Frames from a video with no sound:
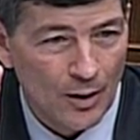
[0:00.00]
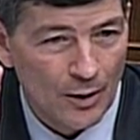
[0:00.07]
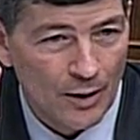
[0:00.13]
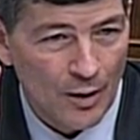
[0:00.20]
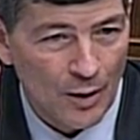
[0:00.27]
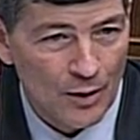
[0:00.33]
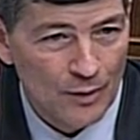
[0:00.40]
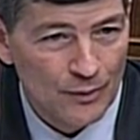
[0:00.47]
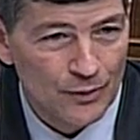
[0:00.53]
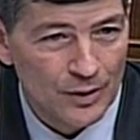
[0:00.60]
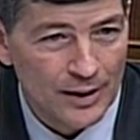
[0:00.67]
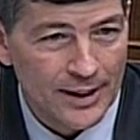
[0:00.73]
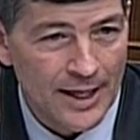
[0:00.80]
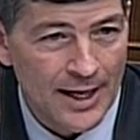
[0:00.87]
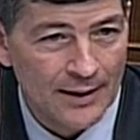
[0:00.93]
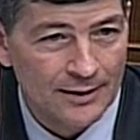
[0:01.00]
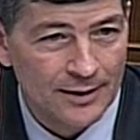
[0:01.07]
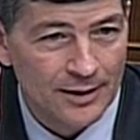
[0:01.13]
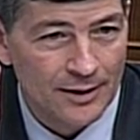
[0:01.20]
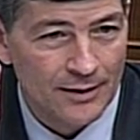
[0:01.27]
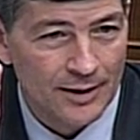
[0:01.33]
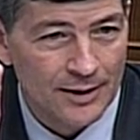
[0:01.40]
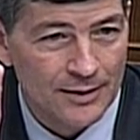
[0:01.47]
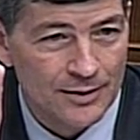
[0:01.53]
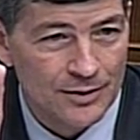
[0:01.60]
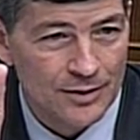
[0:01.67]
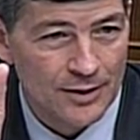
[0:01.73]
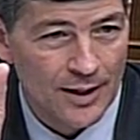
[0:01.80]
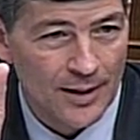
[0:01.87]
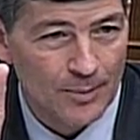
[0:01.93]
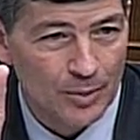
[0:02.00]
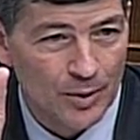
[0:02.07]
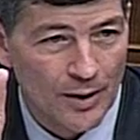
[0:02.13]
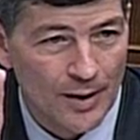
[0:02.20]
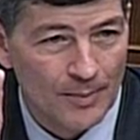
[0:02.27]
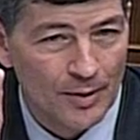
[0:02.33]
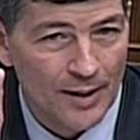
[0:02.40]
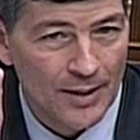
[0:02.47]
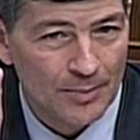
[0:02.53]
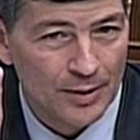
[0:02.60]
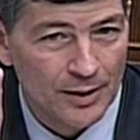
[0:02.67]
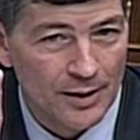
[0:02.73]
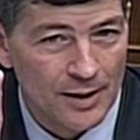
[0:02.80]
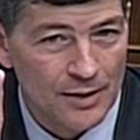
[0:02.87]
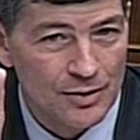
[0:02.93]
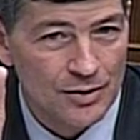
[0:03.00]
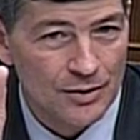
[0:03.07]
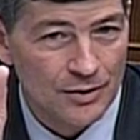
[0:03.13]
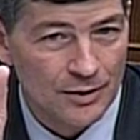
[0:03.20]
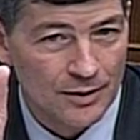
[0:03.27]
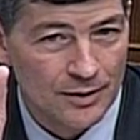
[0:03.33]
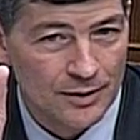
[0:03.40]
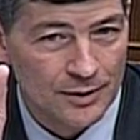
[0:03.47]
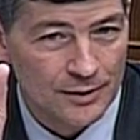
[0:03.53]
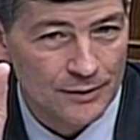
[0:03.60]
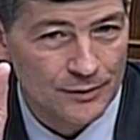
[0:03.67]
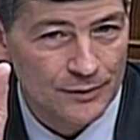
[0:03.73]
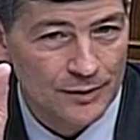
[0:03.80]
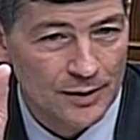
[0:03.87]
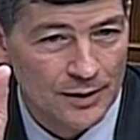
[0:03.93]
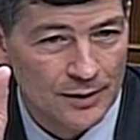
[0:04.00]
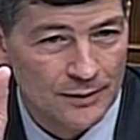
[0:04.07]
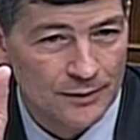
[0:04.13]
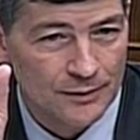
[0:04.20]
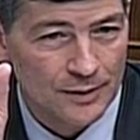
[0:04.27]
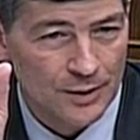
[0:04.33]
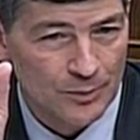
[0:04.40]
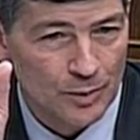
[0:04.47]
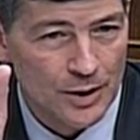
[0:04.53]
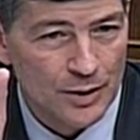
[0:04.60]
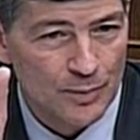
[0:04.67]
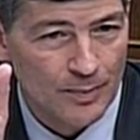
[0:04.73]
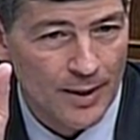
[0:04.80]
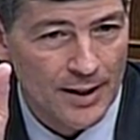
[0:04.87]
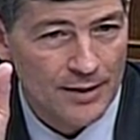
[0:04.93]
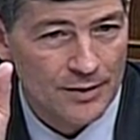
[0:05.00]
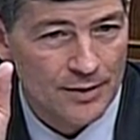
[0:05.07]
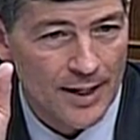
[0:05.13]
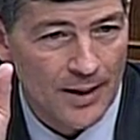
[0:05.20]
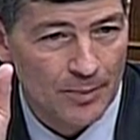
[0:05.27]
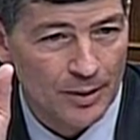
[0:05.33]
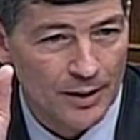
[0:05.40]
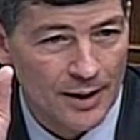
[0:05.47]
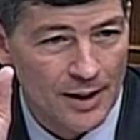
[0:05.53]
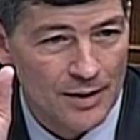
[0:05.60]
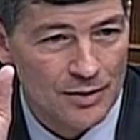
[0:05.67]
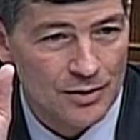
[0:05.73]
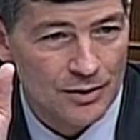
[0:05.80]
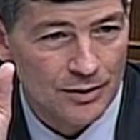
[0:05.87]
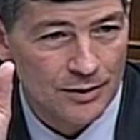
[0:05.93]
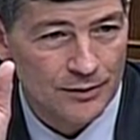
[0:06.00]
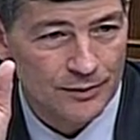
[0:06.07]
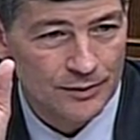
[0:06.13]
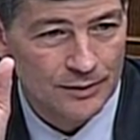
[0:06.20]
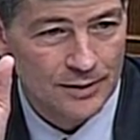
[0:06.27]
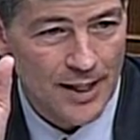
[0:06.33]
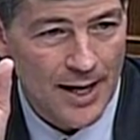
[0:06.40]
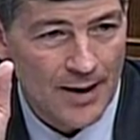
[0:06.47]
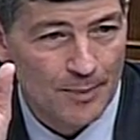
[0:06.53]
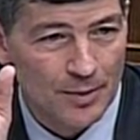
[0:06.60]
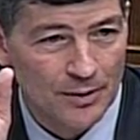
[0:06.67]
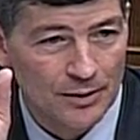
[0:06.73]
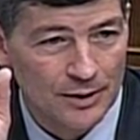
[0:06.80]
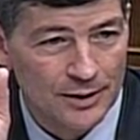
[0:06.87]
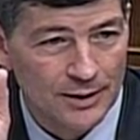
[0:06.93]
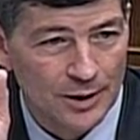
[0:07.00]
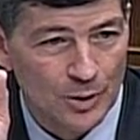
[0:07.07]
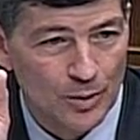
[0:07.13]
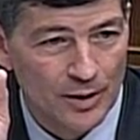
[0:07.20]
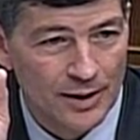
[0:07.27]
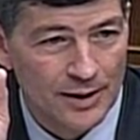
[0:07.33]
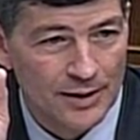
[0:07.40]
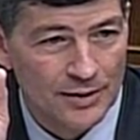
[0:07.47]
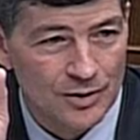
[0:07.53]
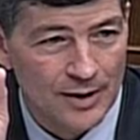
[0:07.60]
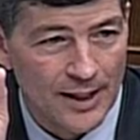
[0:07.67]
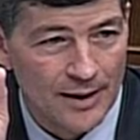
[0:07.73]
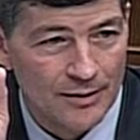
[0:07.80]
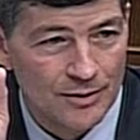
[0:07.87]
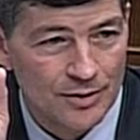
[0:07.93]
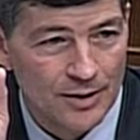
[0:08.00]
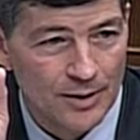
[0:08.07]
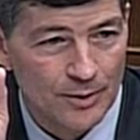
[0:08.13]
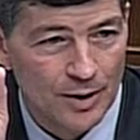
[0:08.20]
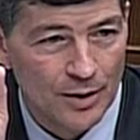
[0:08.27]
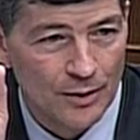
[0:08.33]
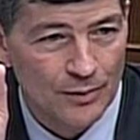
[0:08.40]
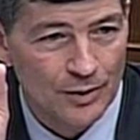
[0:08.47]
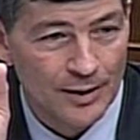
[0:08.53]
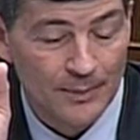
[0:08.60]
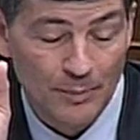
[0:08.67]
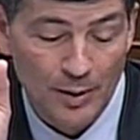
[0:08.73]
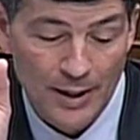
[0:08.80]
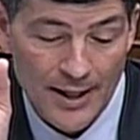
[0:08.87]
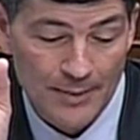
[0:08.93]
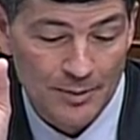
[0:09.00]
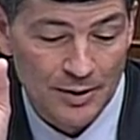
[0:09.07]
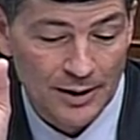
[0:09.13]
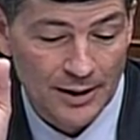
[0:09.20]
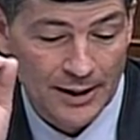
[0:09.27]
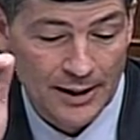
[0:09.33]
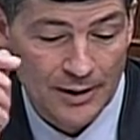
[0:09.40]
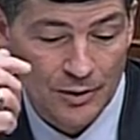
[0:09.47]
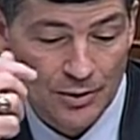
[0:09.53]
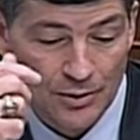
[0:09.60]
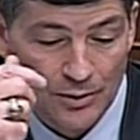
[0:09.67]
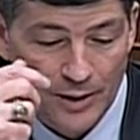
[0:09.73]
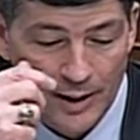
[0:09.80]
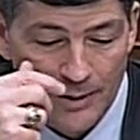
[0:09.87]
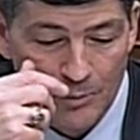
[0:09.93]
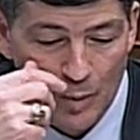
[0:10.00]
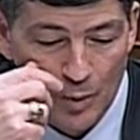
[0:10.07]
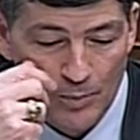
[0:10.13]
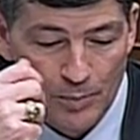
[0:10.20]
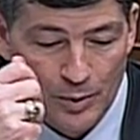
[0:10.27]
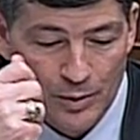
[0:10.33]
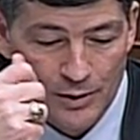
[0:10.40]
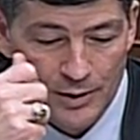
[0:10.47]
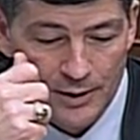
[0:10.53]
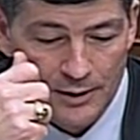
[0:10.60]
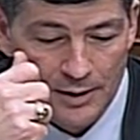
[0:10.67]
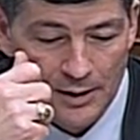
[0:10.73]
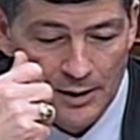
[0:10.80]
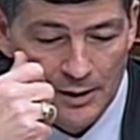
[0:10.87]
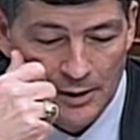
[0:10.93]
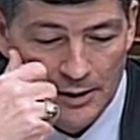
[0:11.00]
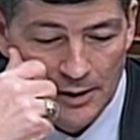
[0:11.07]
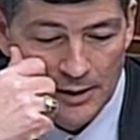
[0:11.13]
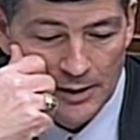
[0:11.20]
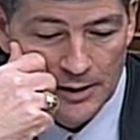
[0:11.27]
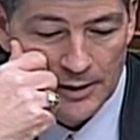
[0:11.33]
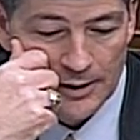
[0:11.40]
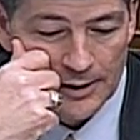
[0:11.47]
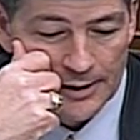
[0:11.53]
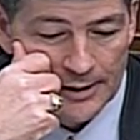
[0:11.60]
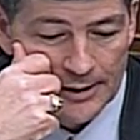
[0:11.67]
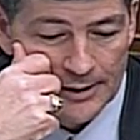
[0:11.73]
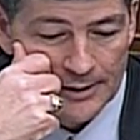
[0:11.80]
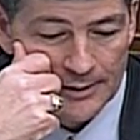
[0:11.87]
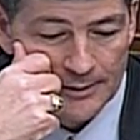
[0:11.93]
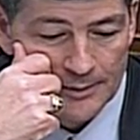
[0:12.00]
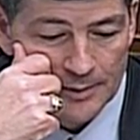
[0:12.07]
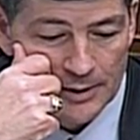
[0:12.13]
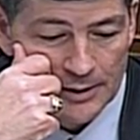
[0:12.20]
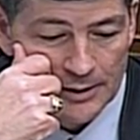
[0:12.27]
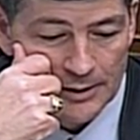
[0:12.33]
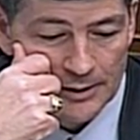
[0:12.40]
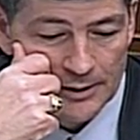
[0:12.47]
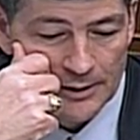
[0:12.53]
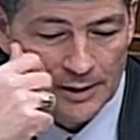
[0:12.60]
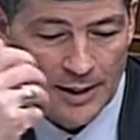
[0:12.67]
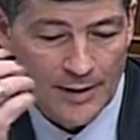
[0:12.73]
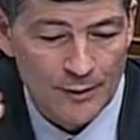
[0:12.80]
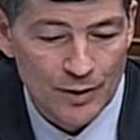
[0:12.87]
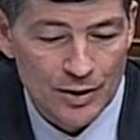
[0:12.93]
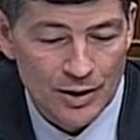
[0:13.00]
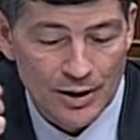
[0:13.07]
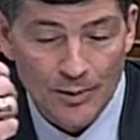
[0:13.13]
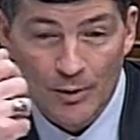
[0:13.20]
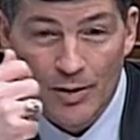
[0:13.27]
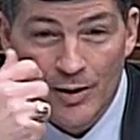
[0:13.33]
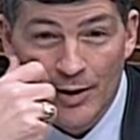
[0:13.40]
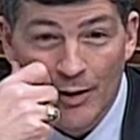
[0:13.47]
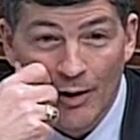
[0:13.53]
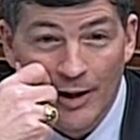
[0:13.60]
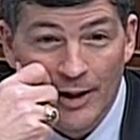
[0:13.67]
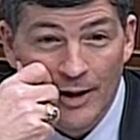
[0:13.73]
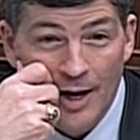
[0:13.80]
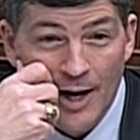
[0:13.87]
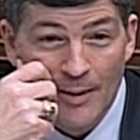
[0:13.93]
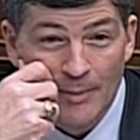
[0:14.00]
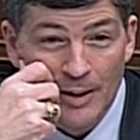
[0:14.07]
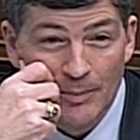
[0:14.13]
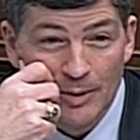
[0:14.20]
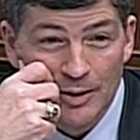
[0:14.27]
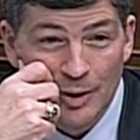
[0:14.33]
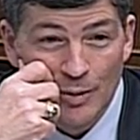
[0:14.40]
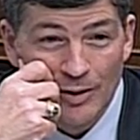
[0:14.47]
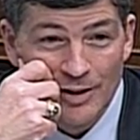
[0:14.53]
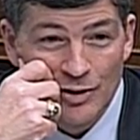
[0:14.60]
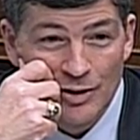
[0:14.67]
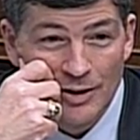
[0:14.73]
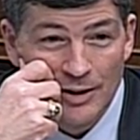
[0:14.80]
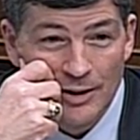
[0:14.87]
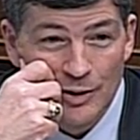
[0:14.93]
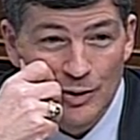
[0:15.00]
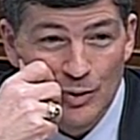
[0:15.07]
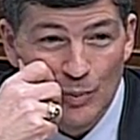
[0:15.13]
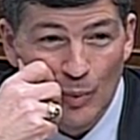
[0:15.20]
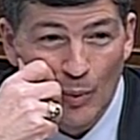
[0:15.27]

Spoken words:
hopefully out there is a proper application of risk-based application of capital and liquidity standards that would hopefully perhaps lead to a more prudent leveraging within our economy. But the question is,